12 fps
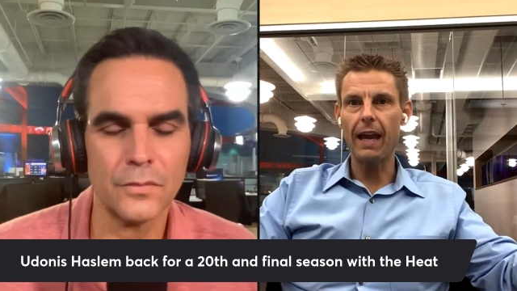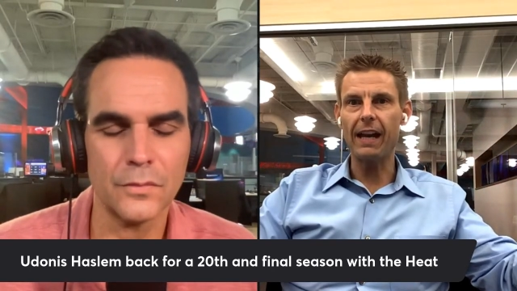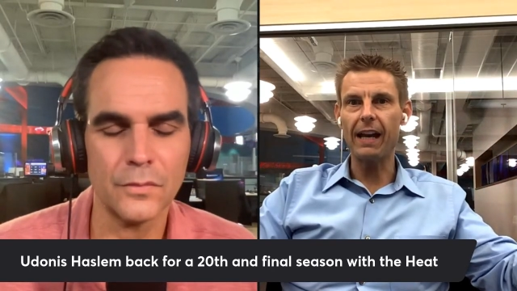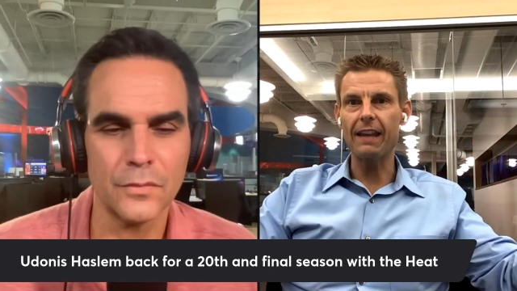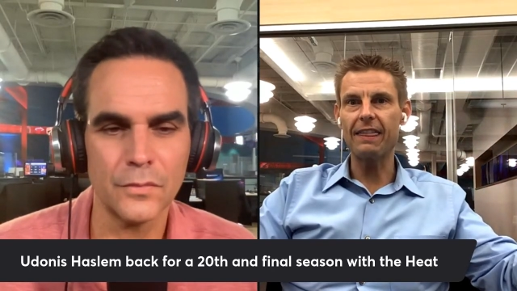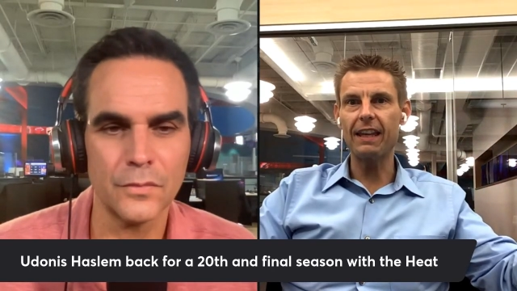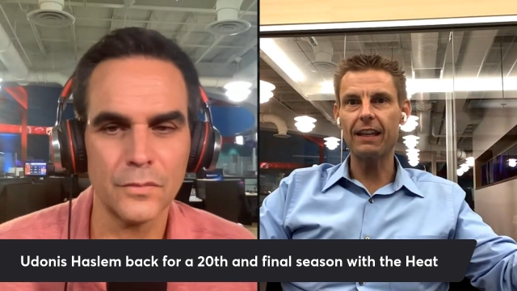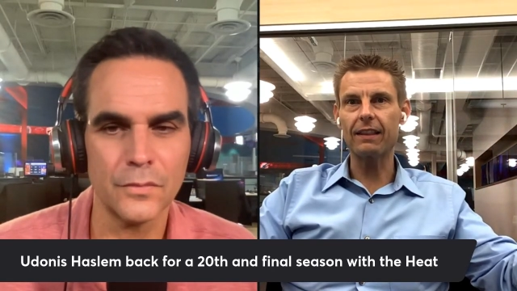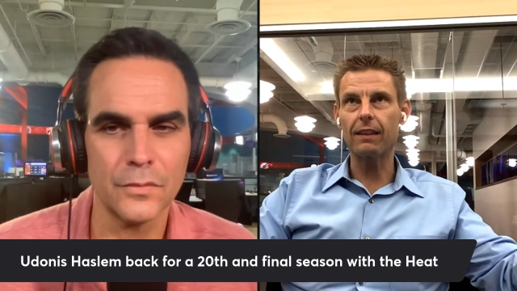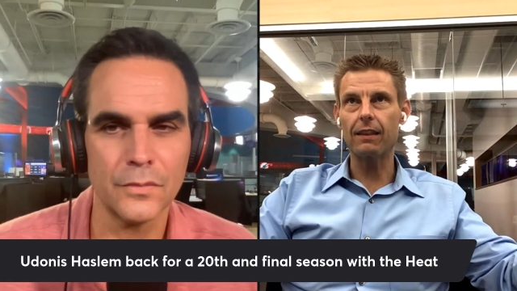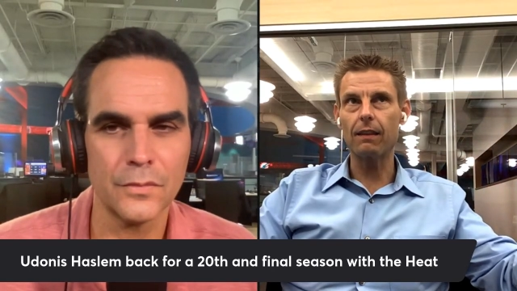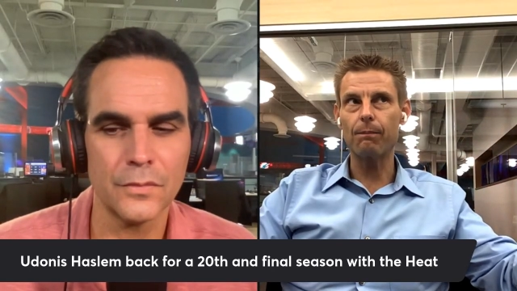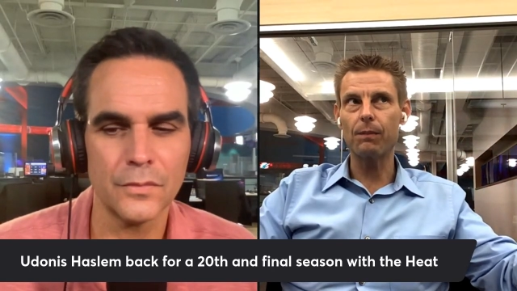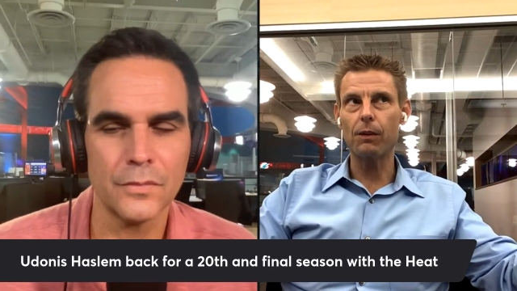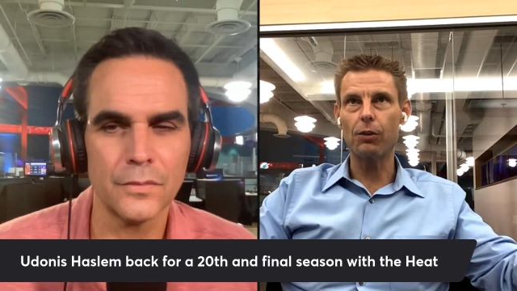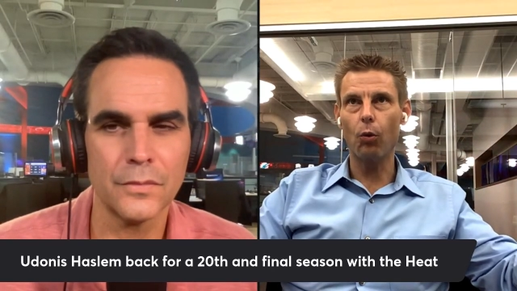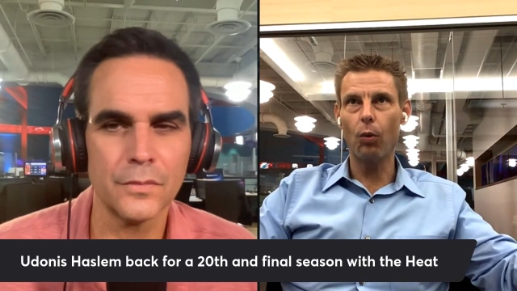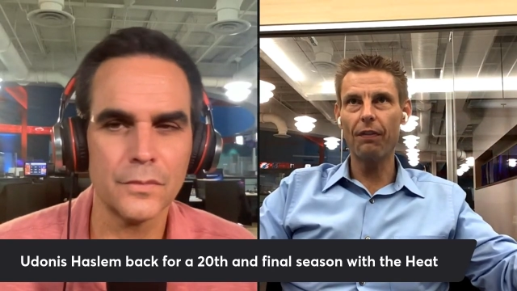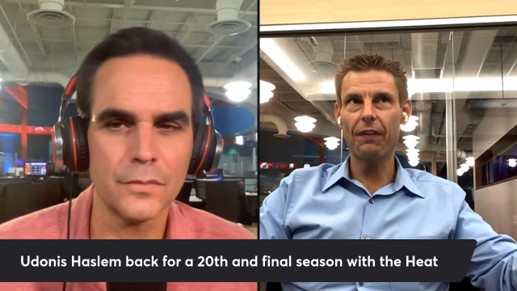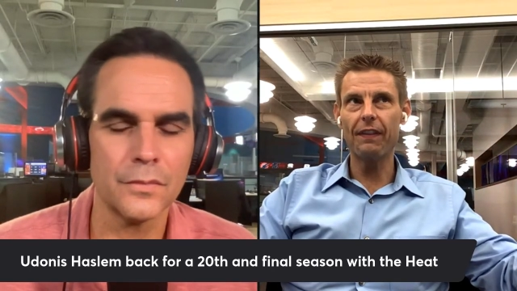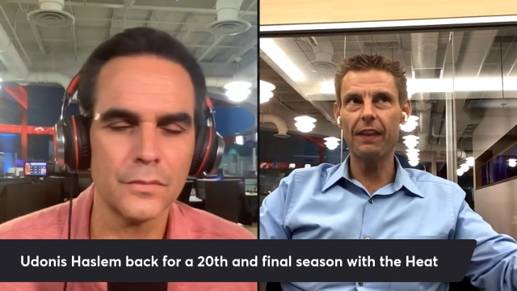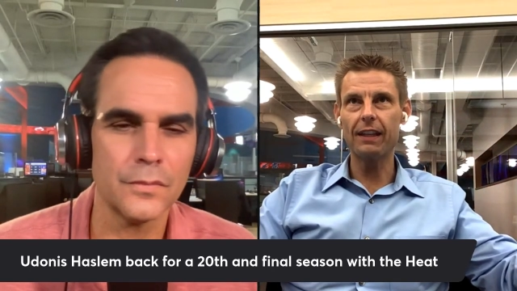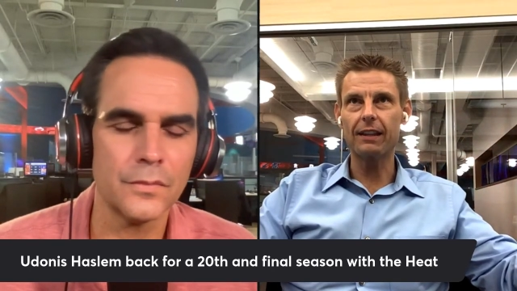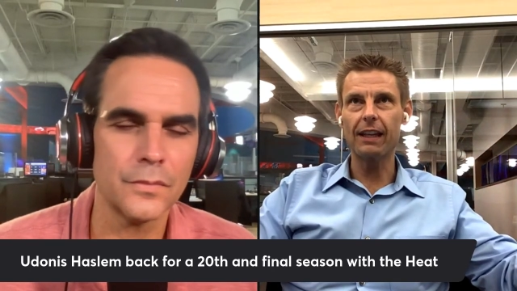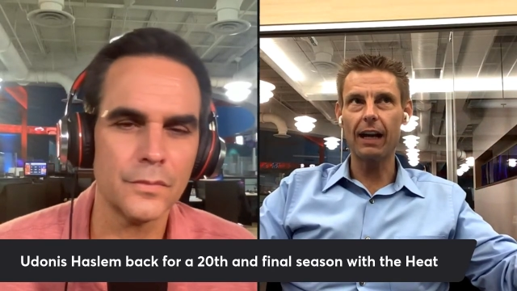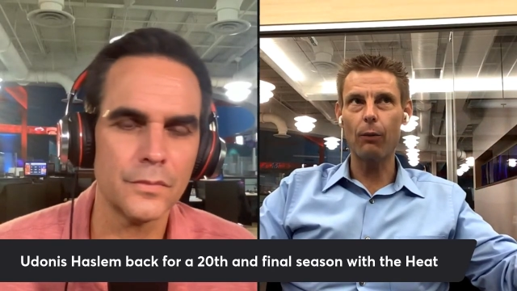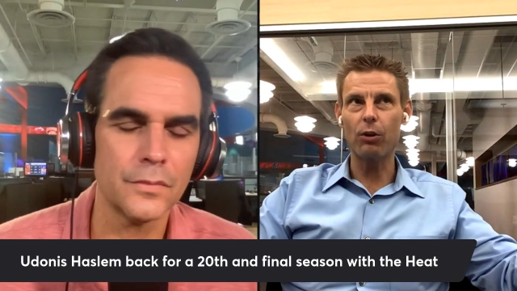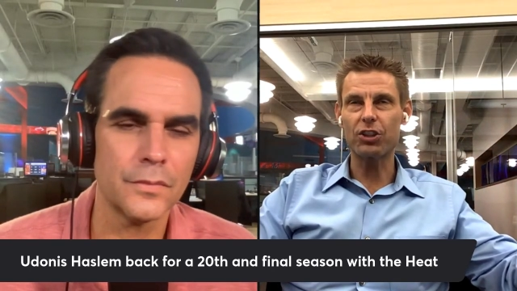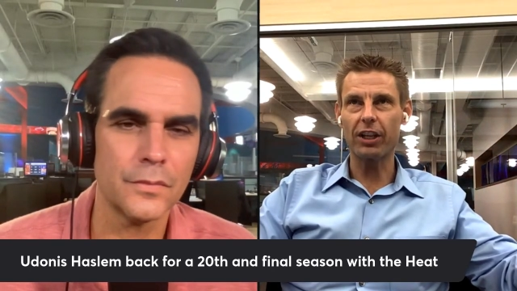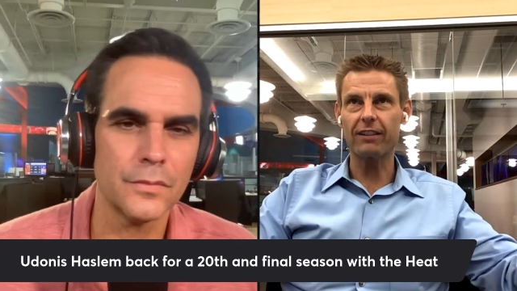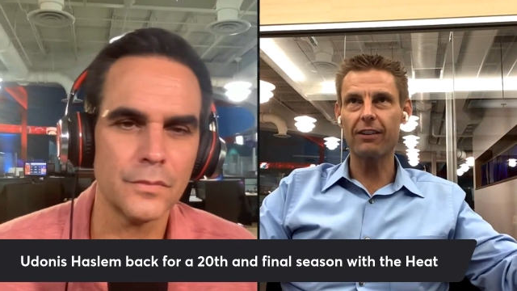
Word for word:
Speaker 1: and I think the one thing that that I wish I could